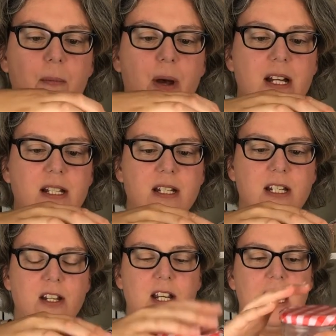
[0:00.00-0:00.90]
But
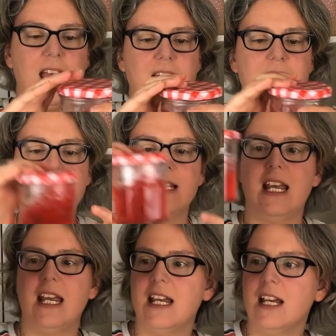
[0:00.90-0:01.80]
you can again
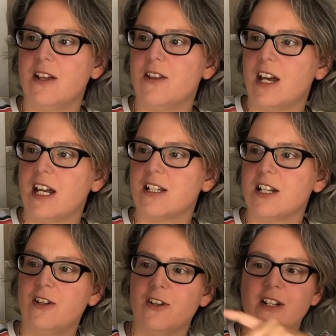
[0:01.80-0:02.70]
see that
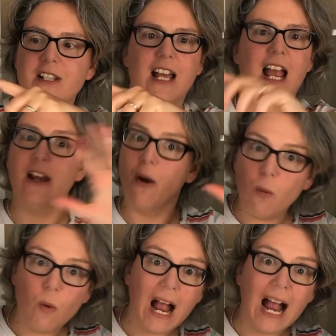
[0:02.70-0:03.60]
you can say,
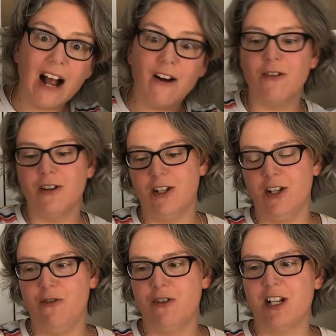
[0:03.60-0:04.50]
wow,
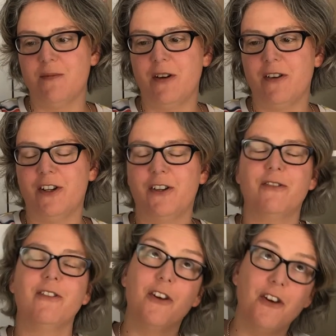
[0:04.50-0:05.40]
you've done a miracle.